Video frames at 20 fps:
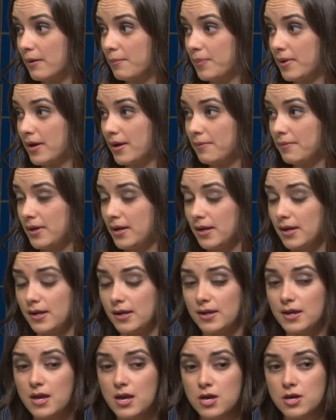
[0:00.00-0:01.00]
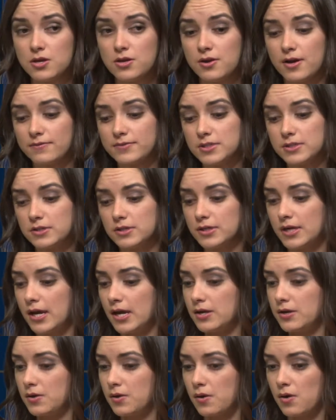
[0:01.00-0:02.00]
Mm -hmm. I mean, you have to look at
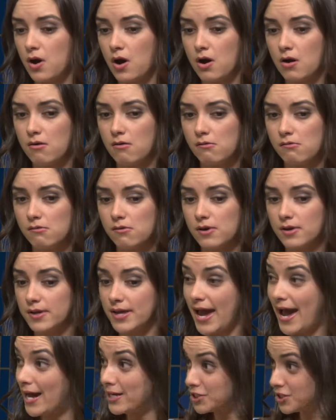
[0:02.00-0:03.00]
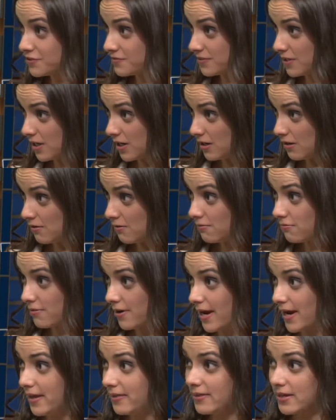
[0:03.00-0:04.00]
your own cash flow, mm -hmm. right?